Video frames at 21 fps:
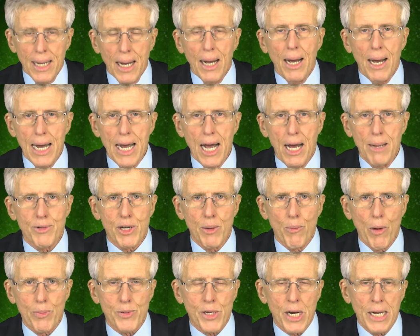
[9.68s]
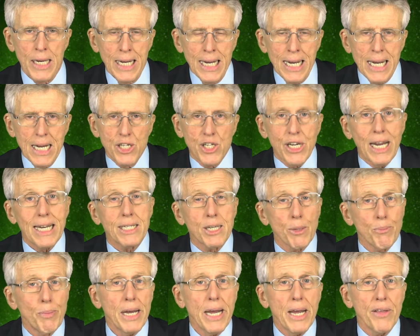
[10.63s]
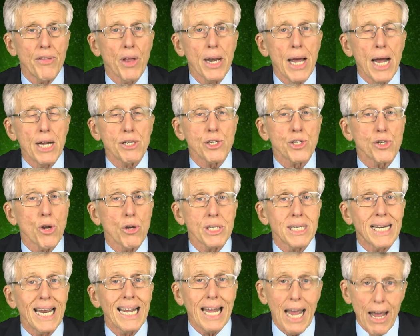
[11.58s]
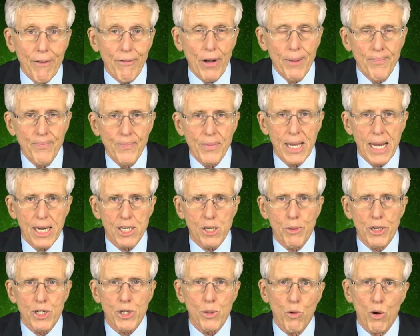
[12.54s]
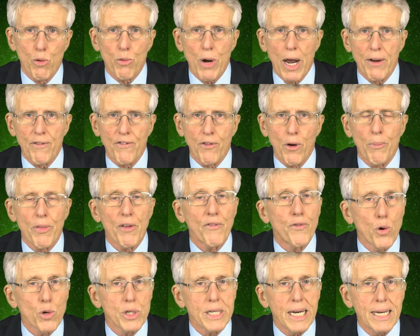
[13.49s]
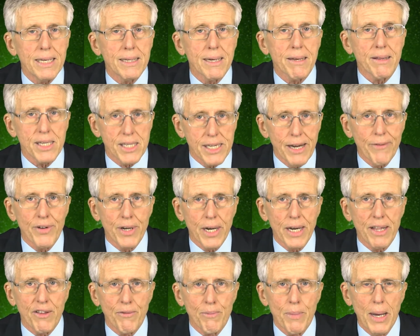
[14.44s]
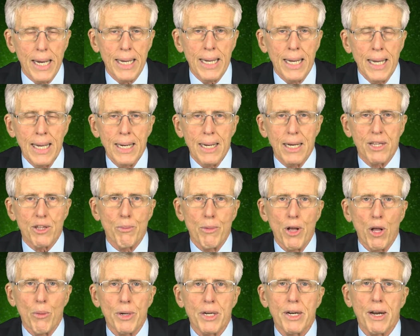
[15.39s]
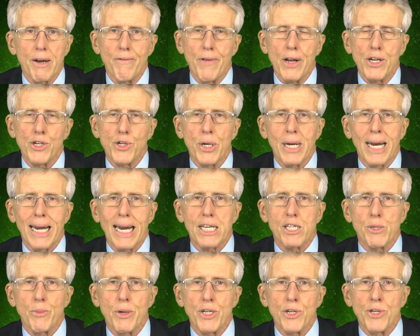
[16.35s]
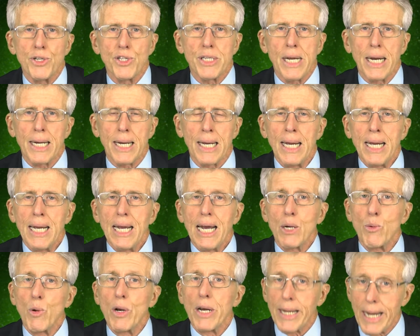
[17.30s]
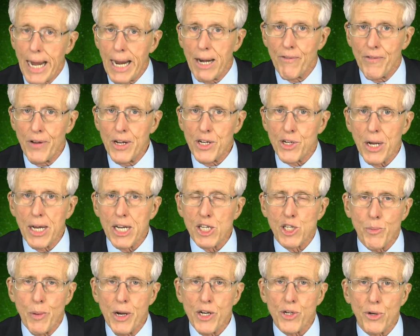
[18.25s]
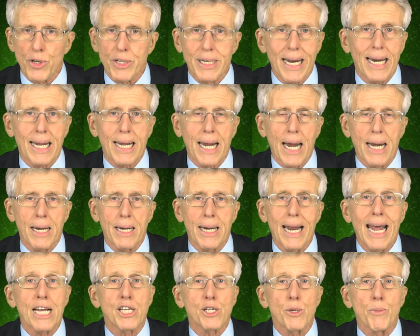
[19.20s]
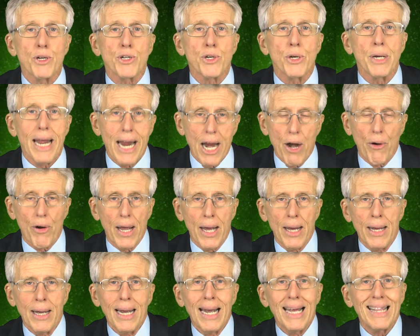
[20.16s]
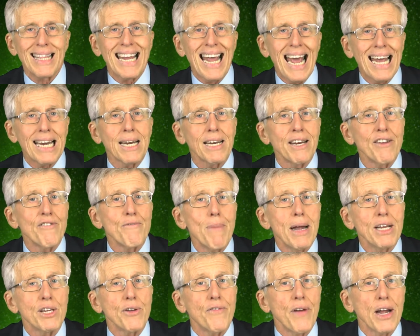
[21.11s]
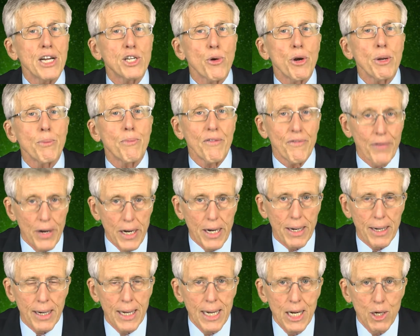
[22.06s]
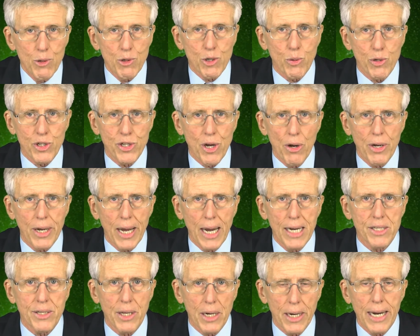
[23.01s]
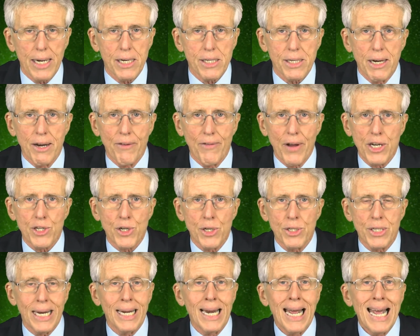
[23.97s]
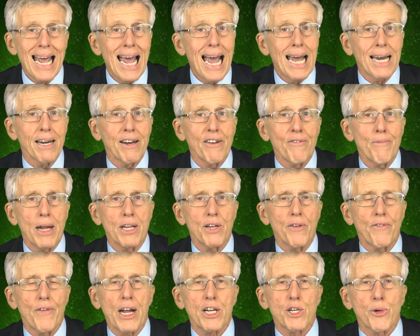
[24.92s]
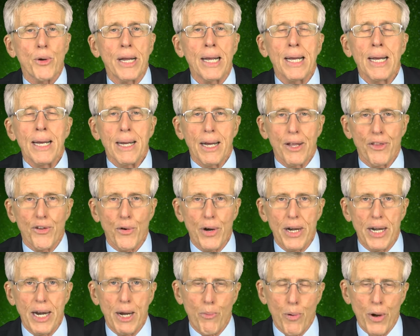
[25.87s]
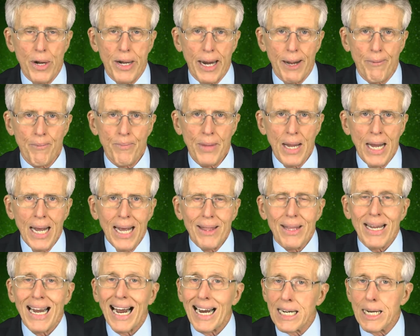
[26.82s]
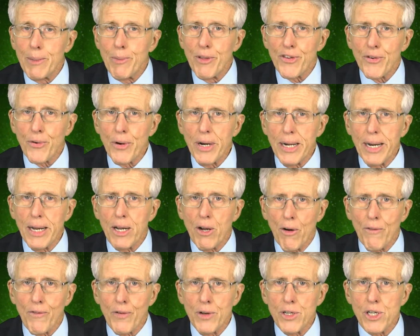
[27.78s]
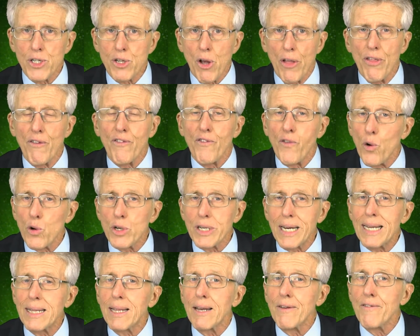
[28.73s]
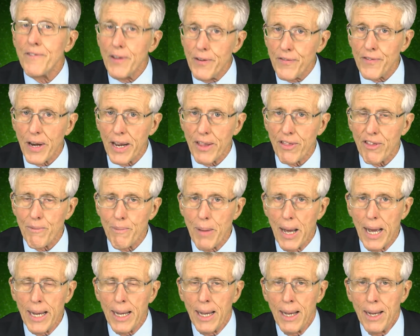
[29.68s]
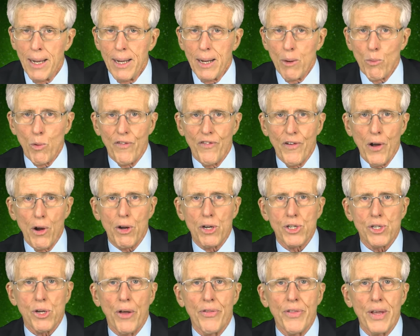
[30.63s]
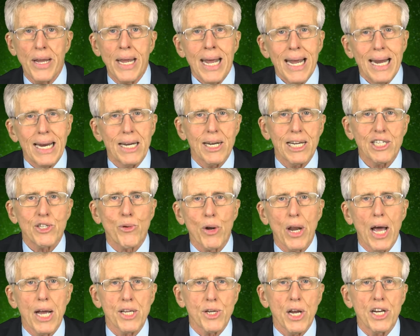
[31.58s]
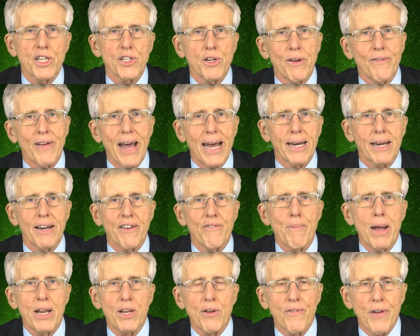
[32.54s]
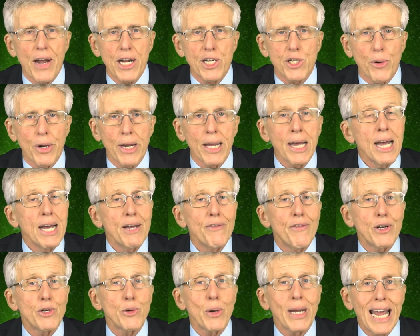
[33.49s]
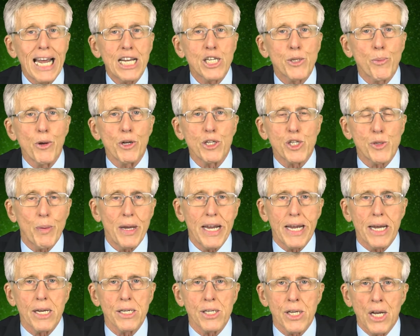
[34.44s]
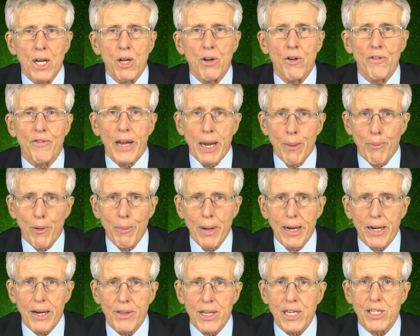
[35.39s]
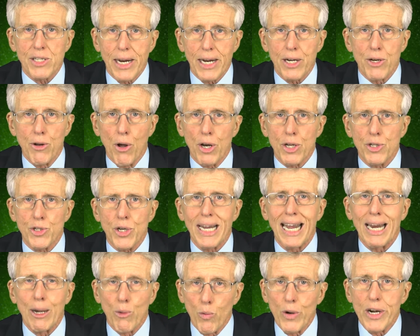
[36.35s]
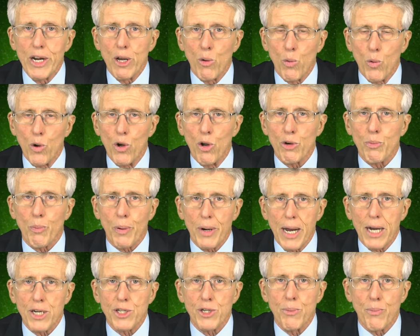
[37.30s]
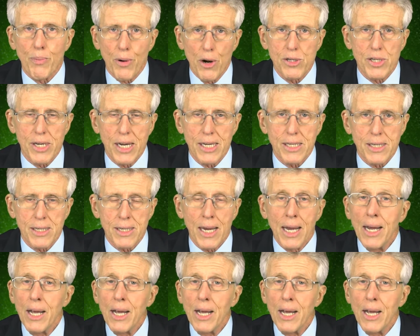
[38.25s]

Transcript: Hi, I'm Tim Webster. Set to be the largest Austech ever, the exhibition will run from the 14th to the 17th of May at the Melbourne Convention and Exhibition Centre and will again feature a special dedicated exhibition area, the Additive Manufacturing Pavilion, which will showcase the latest innovations in additive manufacturing and 3D printing. The UNLIMIT3D Conference is on the 14th and 15th of May and will focus on the industrialisation of additive manufacturing, featuring expert speakers who have implemented this technology in real-world production processes.